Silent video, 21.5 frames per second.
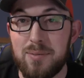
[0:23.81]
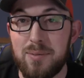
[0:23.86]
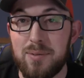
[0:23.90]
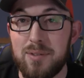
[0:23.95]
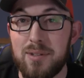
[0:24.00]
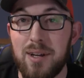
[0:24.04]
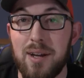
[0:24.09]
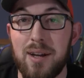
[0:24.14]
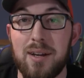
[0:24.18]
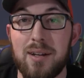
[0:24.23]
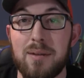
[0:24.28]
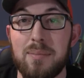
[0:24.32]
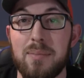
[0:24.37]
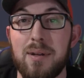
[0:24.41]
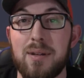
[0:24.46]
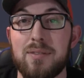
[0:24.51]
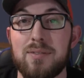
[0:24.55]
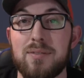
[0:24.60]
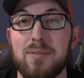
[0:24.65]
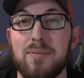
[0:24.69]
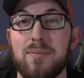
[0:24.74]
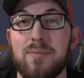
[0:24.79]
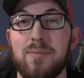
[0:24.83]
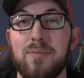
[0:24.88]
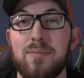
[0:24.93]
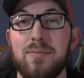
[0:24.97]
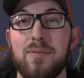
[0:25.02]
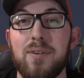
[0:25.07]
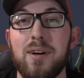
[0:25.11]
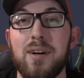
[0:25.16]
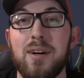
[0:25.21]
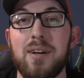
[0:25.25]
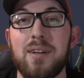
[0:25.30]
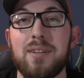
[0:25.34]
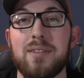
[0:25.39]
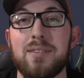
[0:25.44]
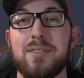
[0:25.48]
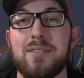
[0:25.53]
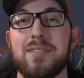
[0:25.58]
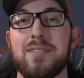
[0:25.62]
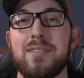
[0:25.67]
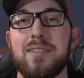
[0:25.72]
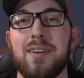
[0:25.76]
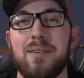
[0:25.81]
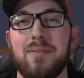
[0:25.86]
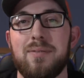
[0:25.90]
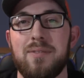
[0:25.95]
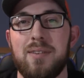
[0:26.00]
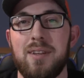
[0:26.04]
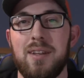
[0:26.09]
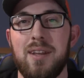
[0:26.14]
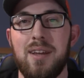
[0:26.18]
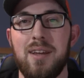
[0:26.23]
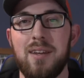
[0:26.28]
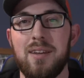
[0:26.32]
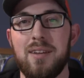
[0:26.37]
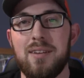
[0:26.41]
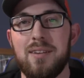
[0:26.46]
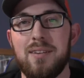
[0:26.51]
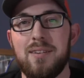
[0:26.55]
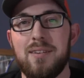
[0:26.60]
we're talking about some fun stuff today.